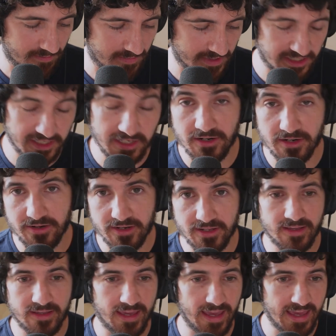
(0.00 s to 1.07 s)
machine
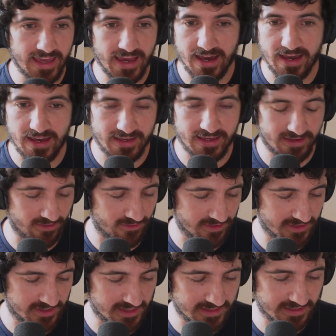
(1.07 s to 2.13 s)
learning, AI, or
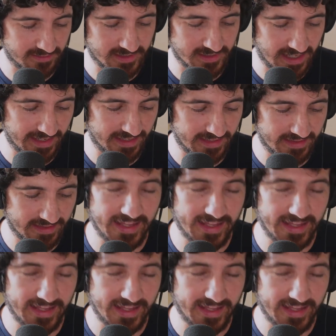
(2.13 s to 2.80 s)
systems like